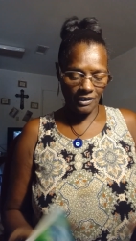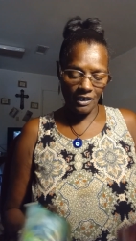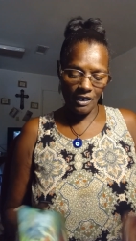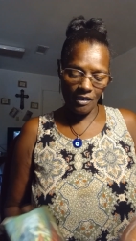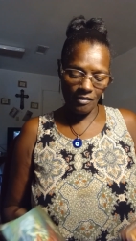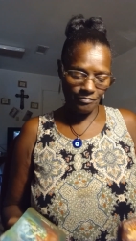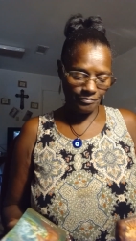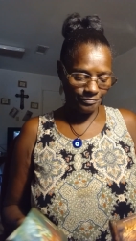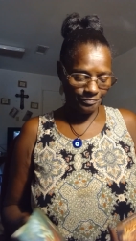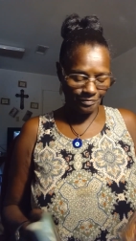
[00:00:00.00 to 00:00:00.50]

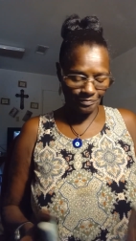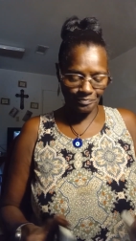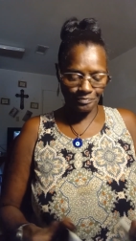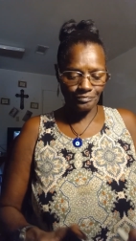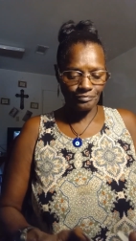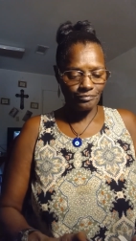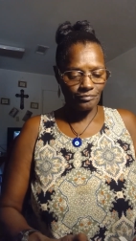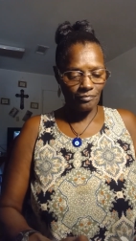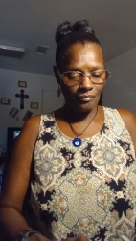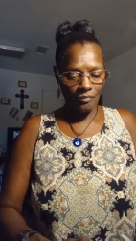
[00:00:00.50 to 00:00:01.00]
Yep.
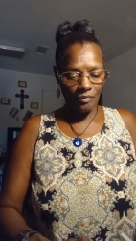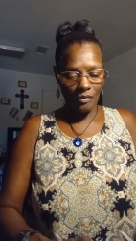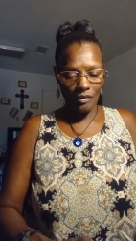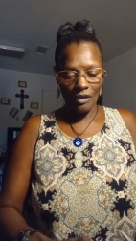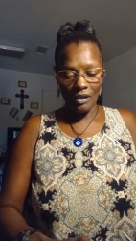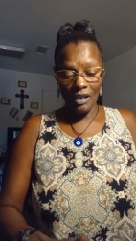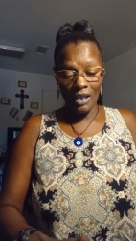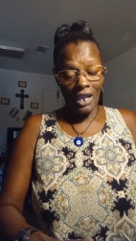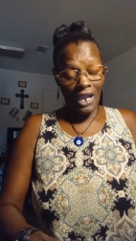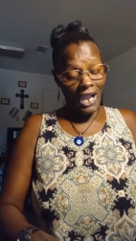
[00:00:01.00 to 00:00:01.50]

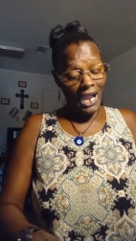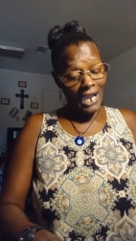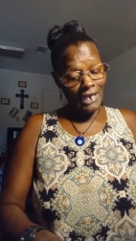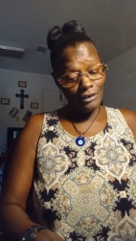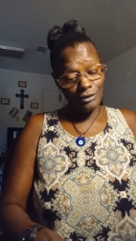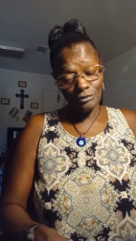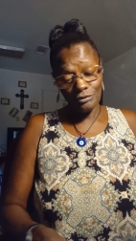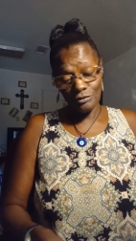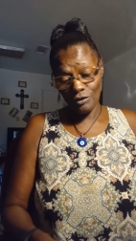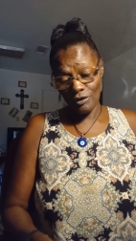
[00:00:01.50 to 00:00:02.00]

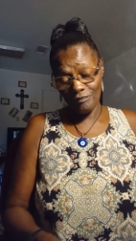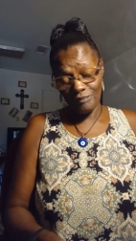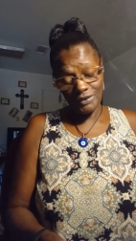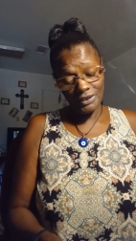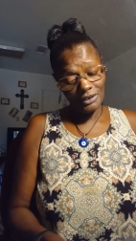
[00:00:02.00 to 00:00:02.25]
I don't know if